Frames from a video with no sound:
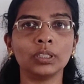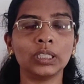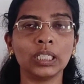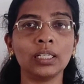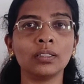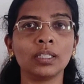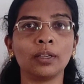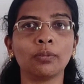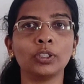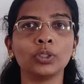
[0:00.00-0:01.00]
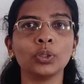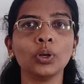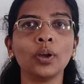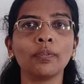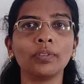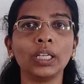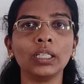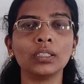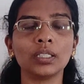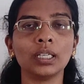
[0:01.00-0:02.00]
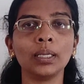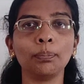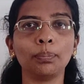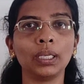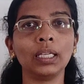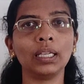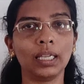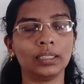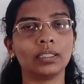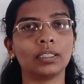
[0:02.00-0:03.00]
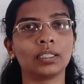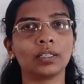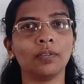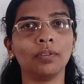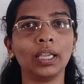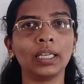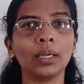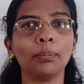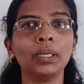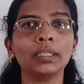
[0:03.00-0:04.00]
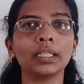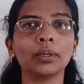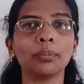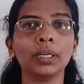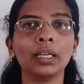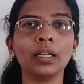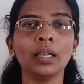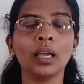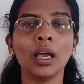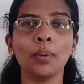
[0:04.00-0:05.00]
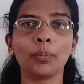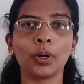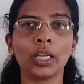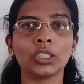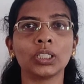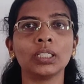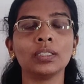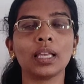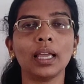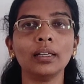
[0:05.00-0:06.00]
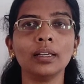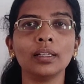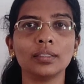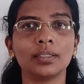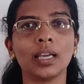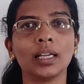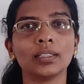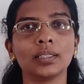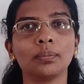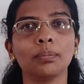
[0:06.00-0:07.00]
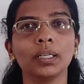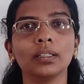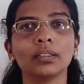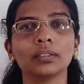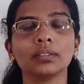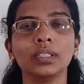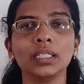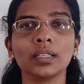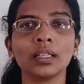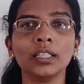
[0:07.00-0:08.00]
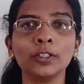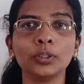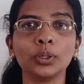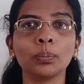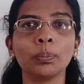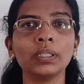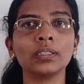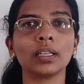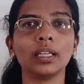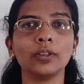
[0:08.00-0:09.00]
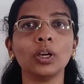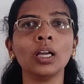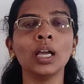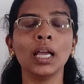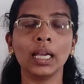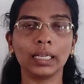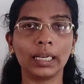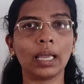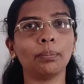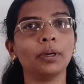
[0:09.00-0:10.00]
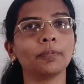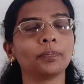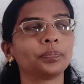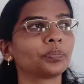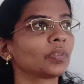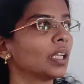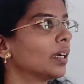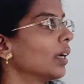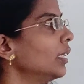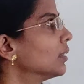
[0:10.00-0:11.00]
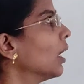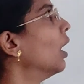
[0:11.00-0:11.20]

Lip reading: G is equal to VTPS, variable, terminal, productions and start symbol. These are the tuples in your grammar, right?